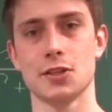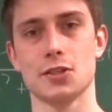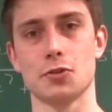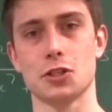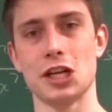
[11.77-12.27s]

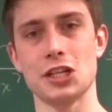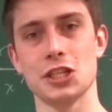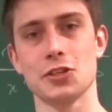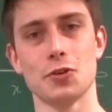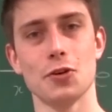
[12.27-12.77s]
So
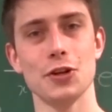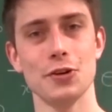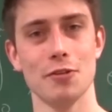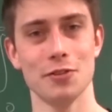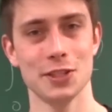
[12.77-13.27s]
changing the order
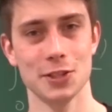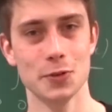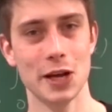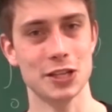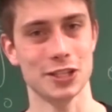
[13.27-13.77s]
of
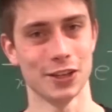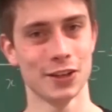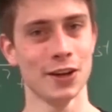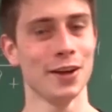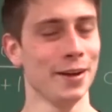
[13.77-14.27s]

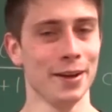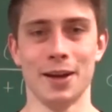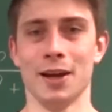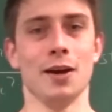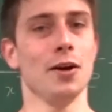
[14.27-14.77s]
integration.
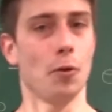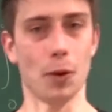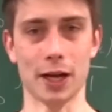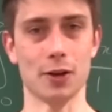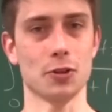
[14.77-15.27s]

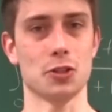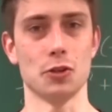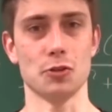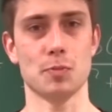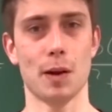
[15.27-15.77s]
We are going to
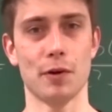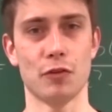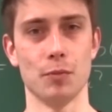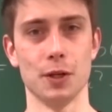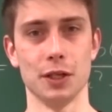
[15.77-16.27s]
use
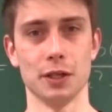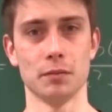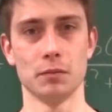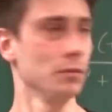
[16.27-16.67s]
PapaFlammy.